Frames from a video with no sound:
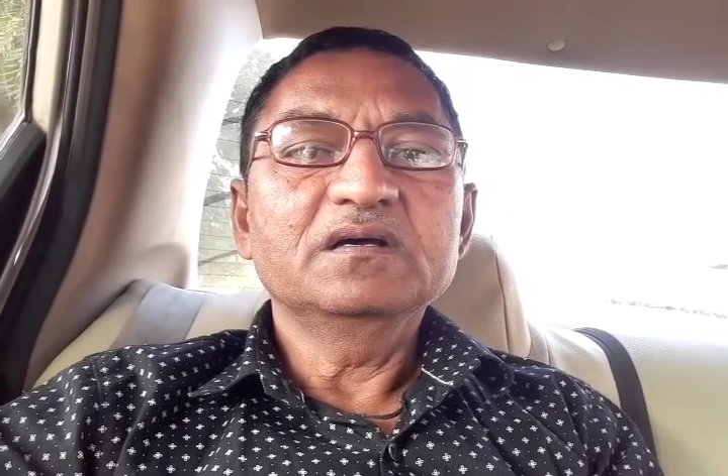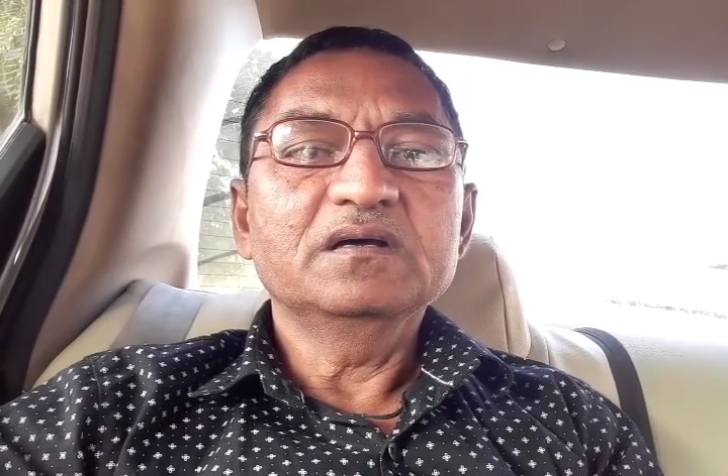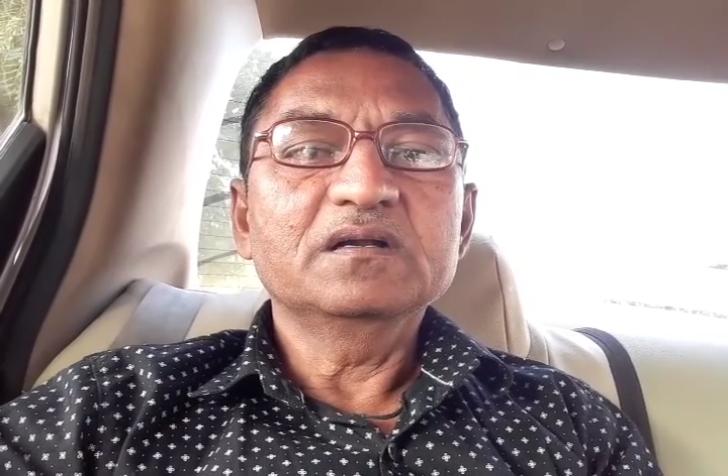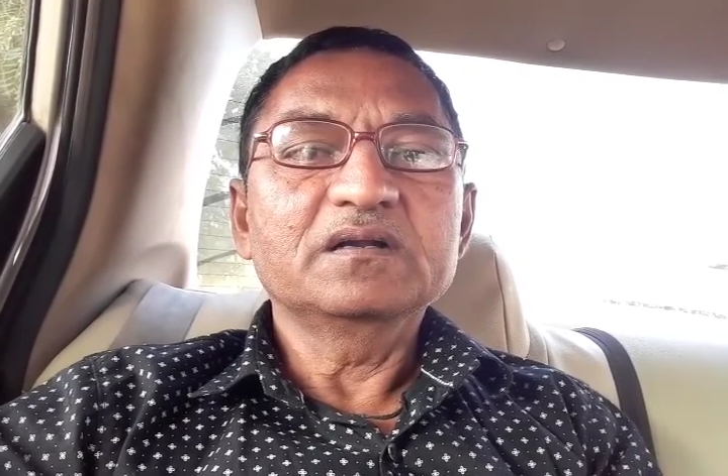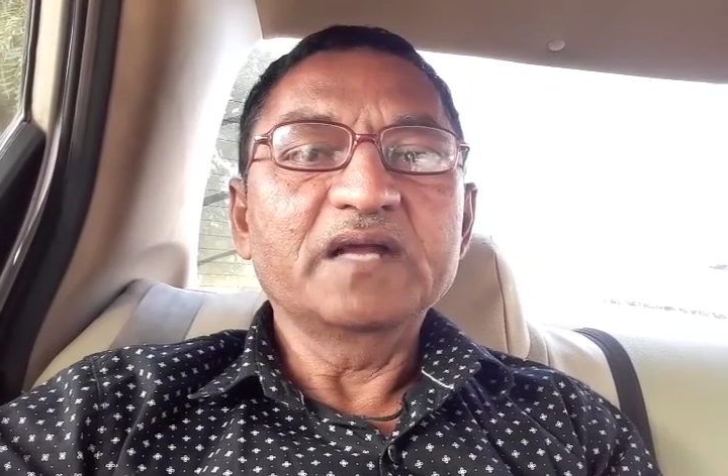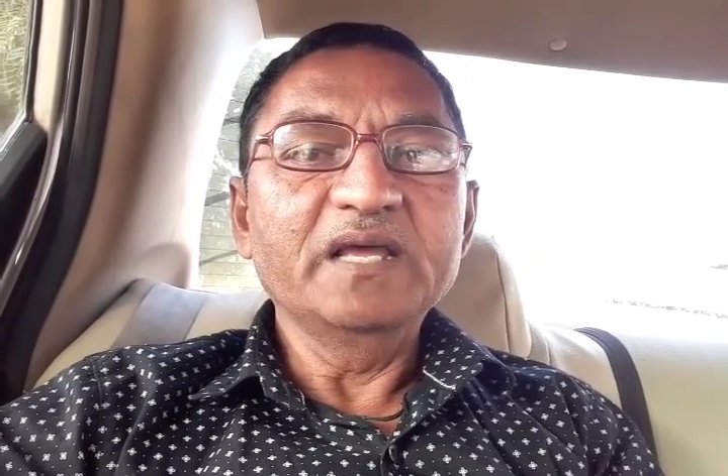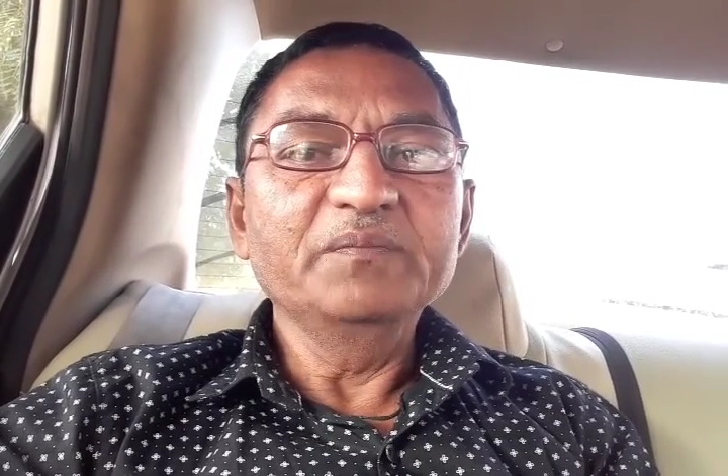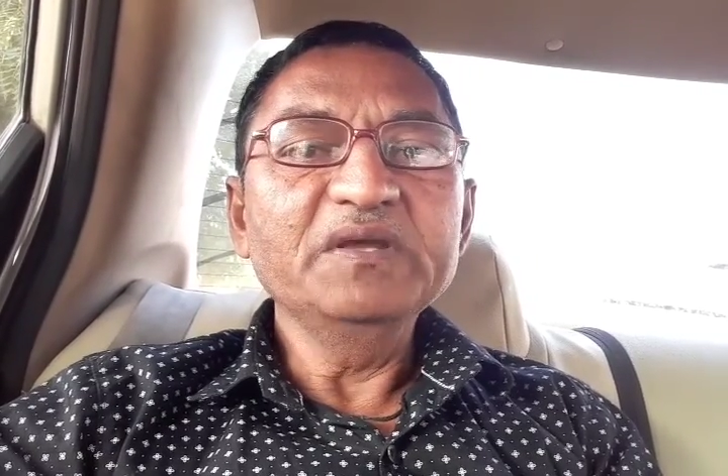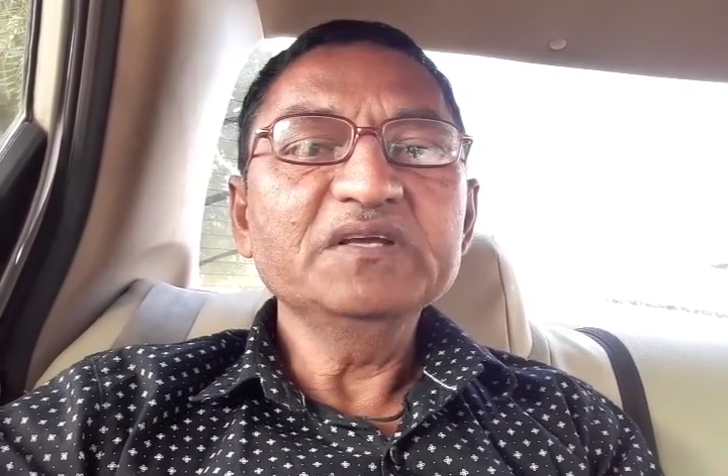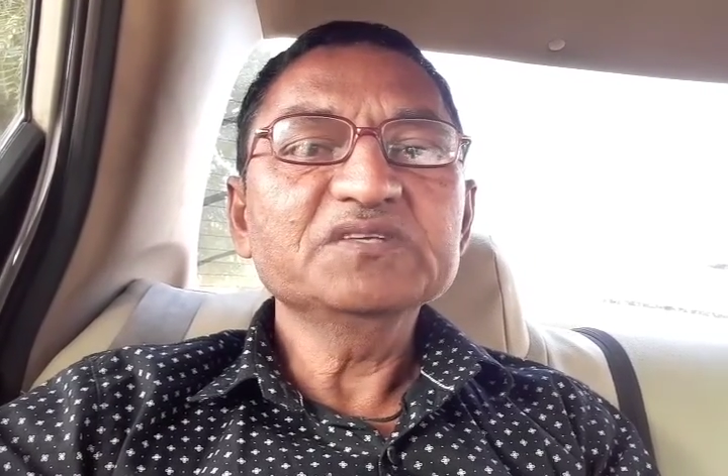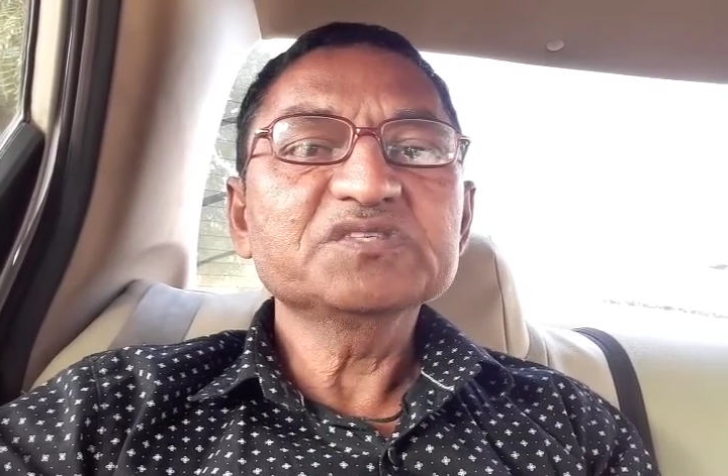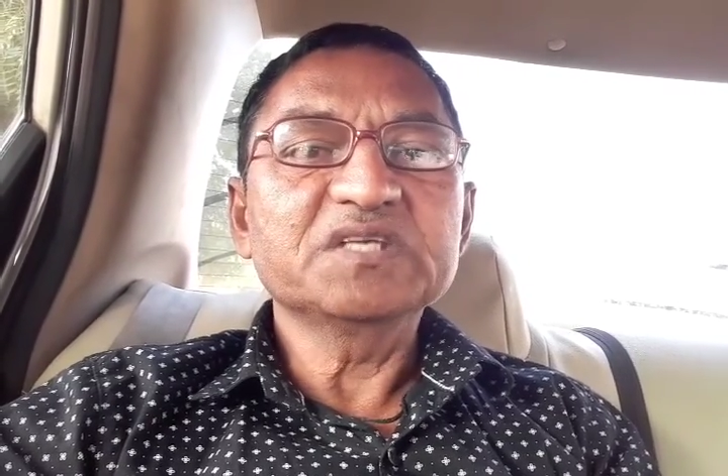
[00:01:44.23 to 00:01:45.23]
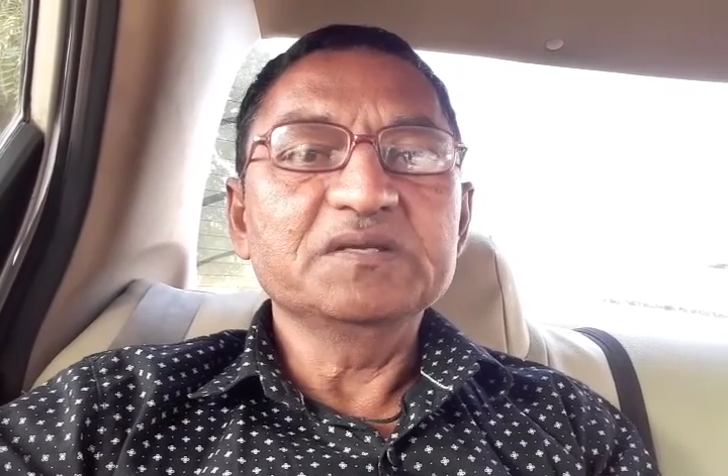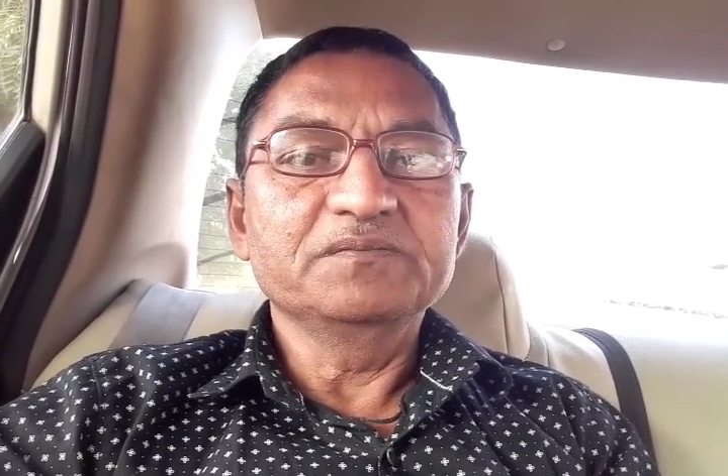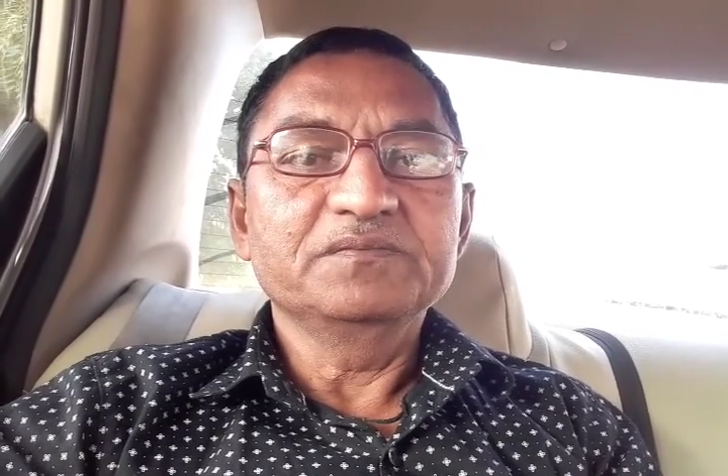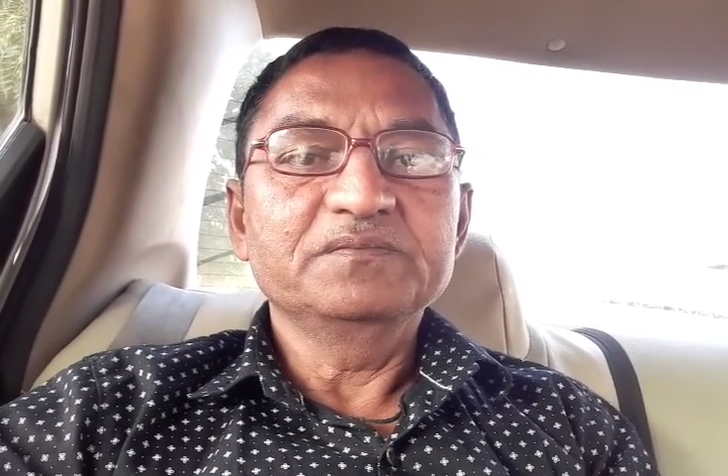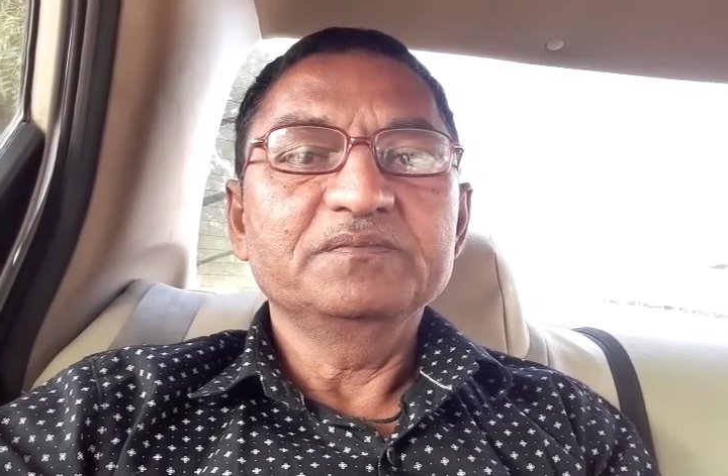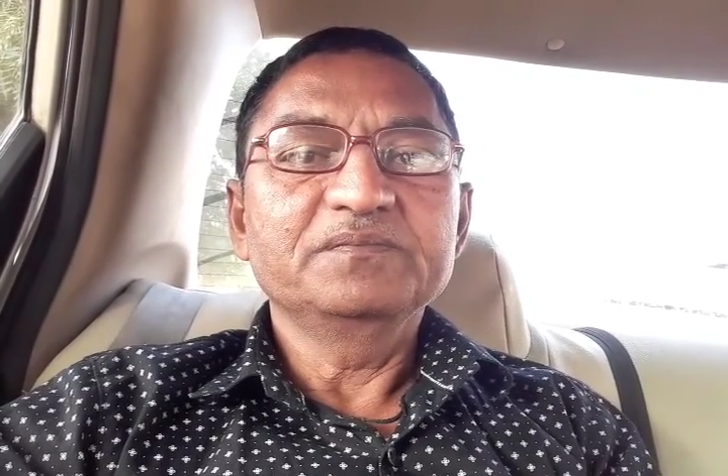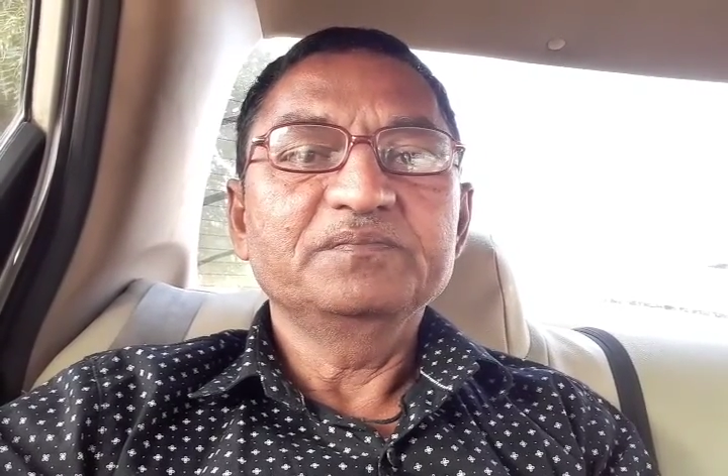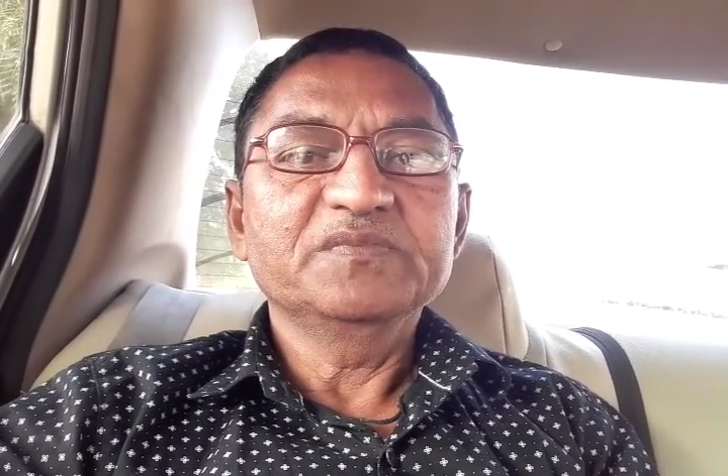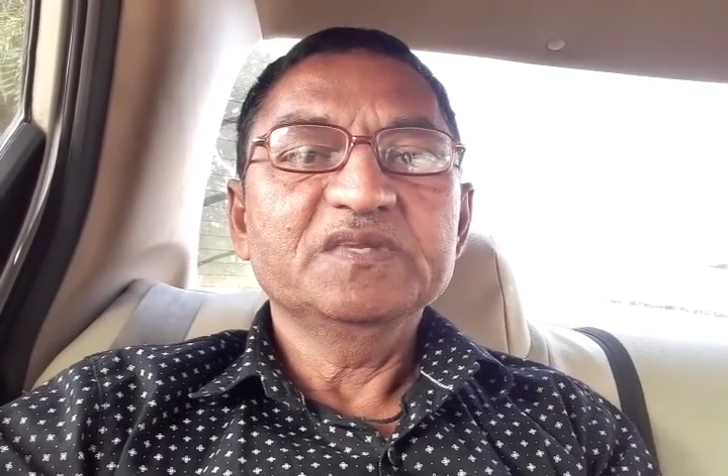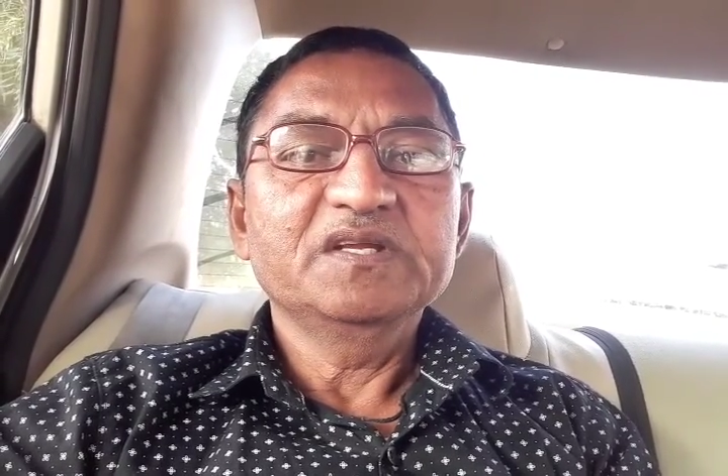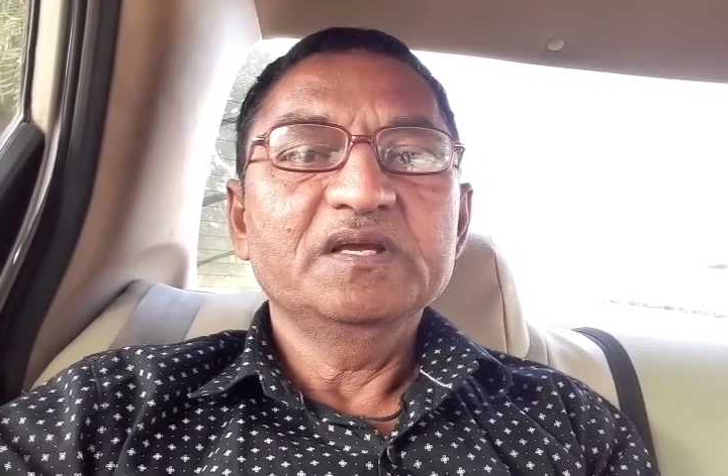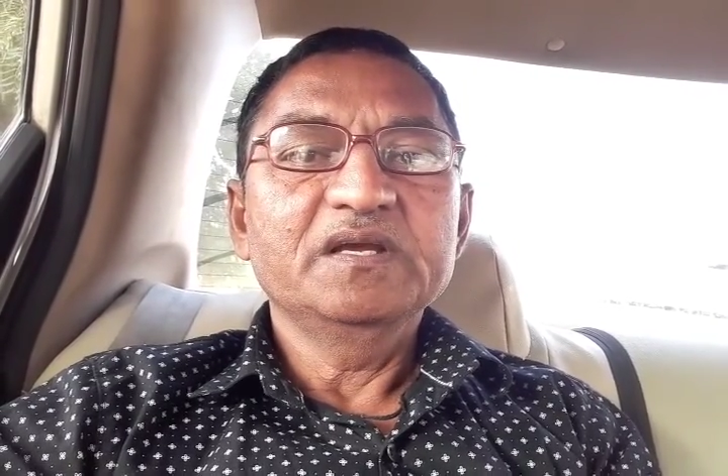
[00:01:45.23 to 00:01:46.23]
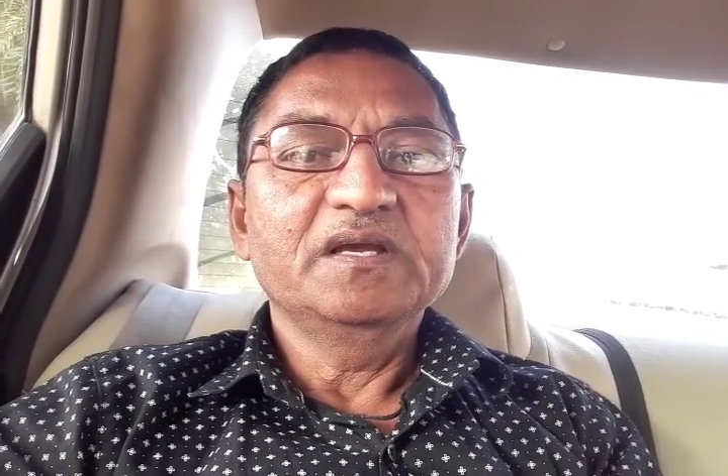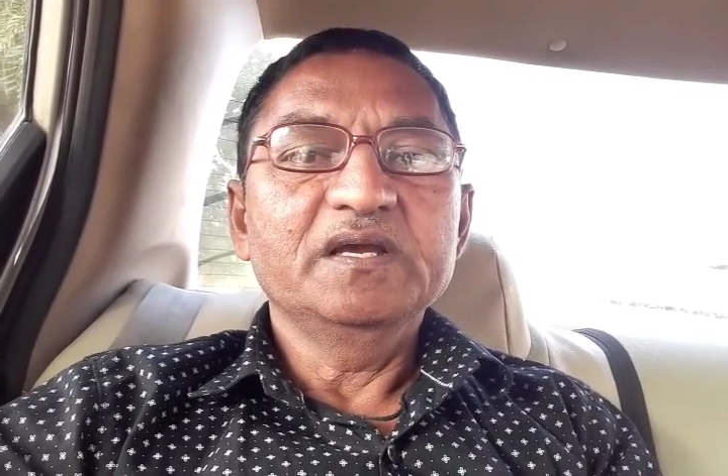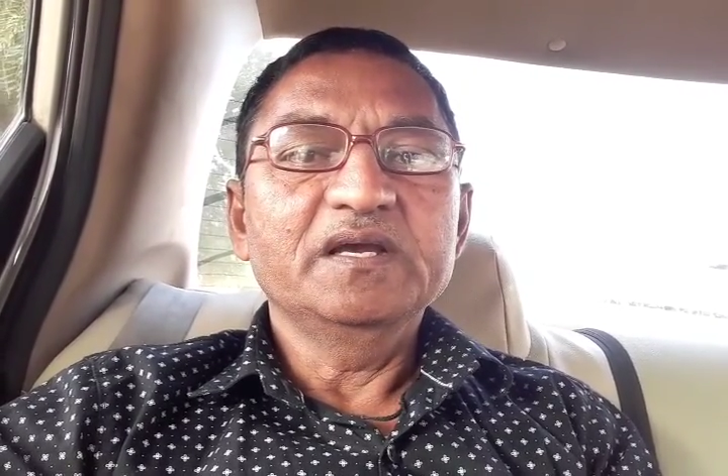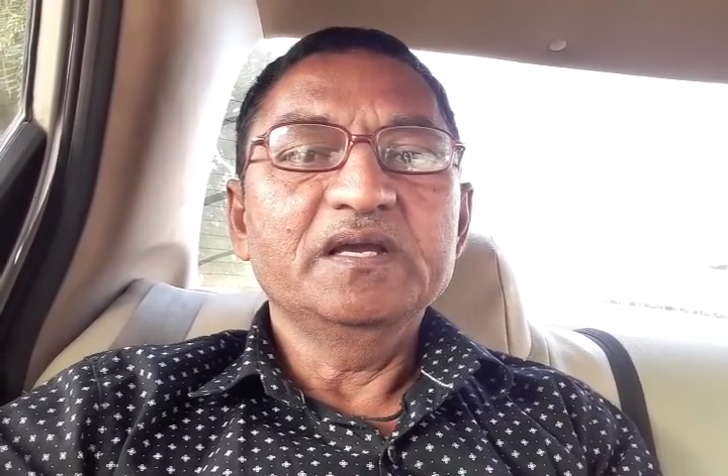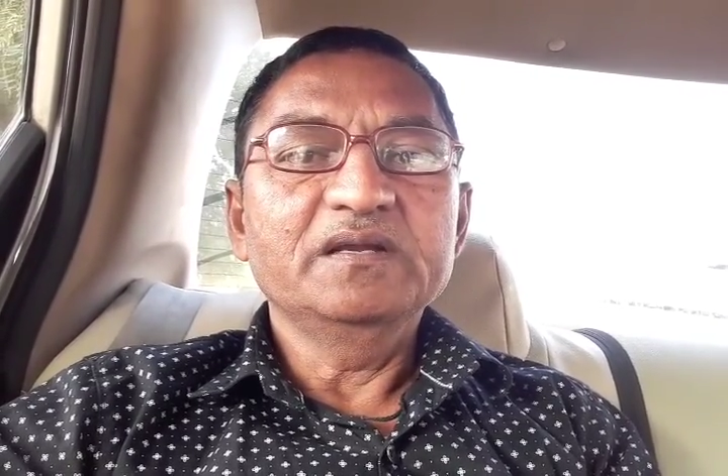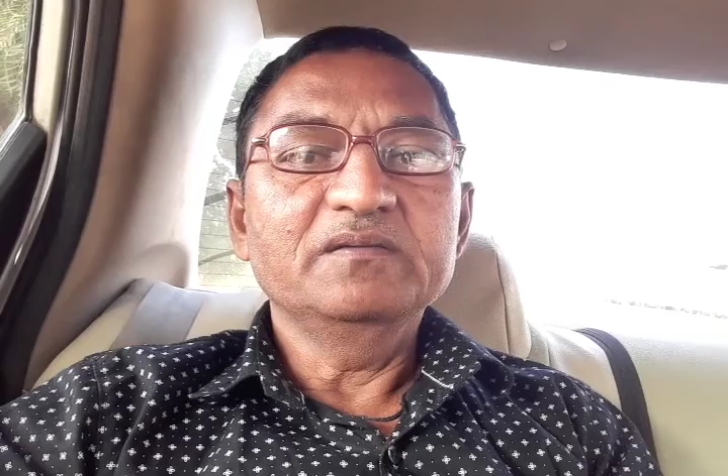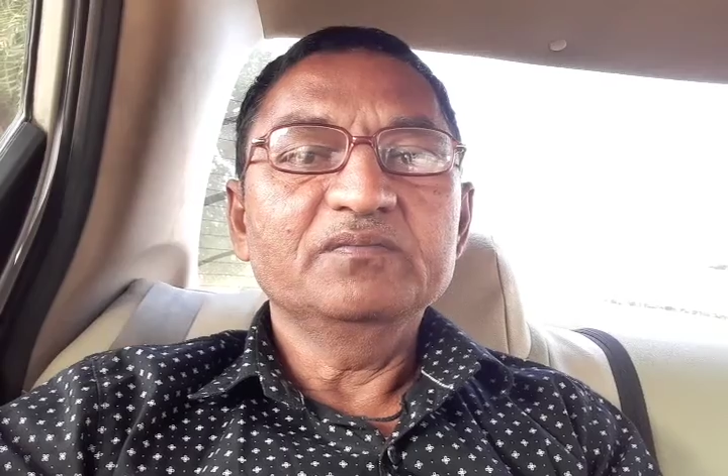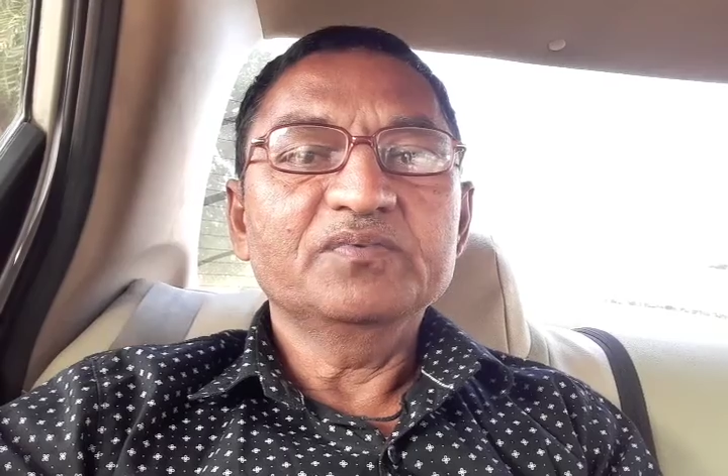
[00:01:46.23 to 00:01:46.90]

rhyming scheme, and